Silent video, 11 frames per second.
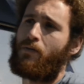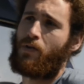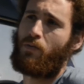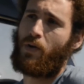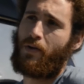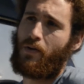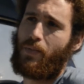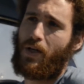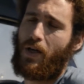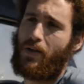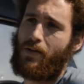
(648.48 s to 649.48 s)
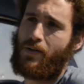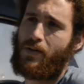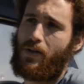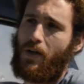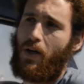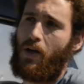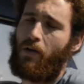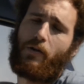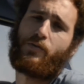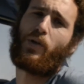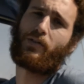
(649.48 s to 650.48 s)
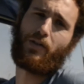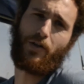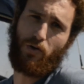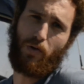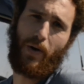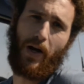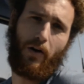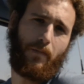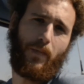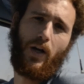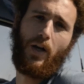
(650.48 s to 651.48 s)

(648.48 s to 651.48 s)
over the winter because I was plugged into shore power.